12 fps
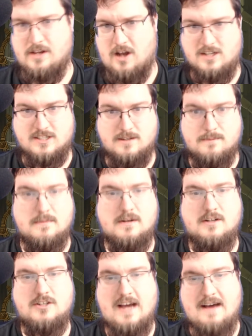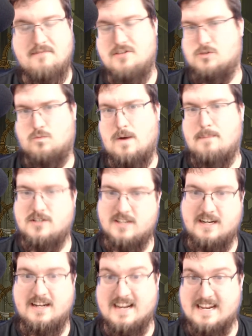awesome to have this
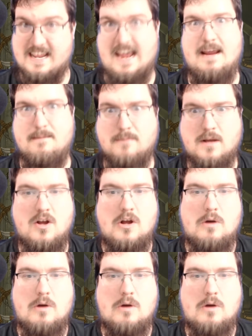represented in game,